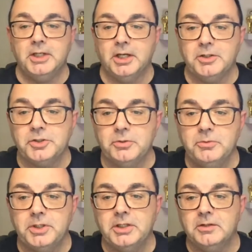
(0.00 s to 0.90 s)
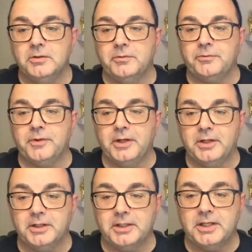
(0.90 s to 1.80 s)
And talking of
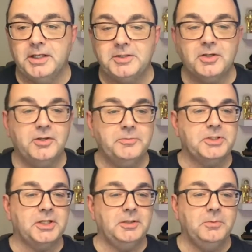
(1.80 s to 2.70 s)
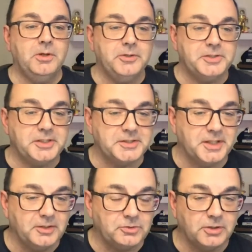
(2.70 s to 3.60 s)
uh, key terms, keywords,
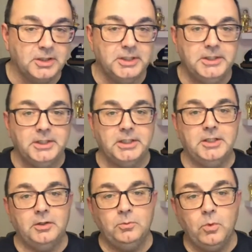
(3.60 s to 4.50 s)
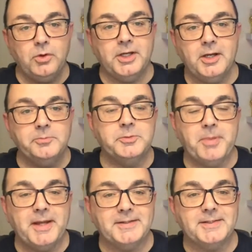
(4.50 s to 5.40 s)
etc., you know what comes
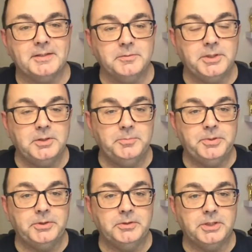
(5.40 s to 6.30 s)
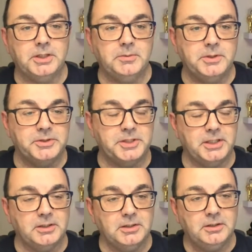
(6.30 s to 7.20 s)
back to you when you put your keywords
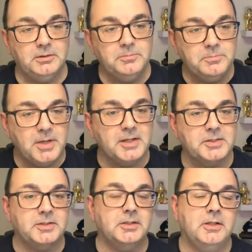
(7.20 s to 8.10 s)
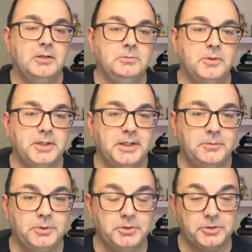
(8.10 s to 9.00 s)
in you must know right now
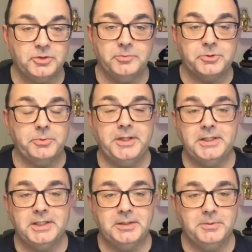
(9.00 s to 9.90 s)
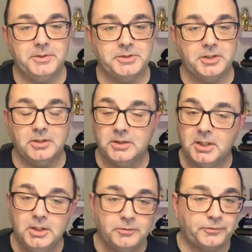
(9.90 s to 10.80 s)
what your top 20 keywords are
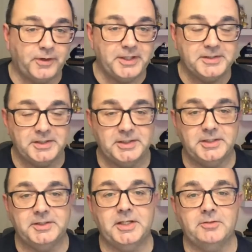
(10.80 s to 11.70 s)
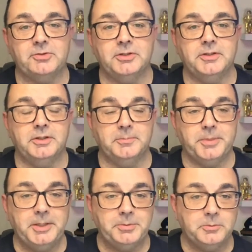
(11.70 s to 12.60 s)
phrases etc that
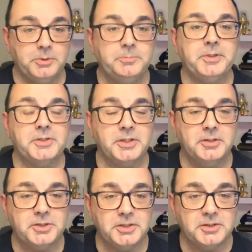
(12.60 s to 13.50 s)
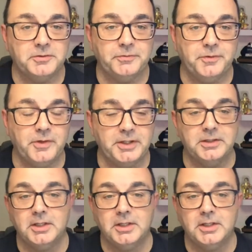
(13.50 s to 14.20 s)
people would be searching to find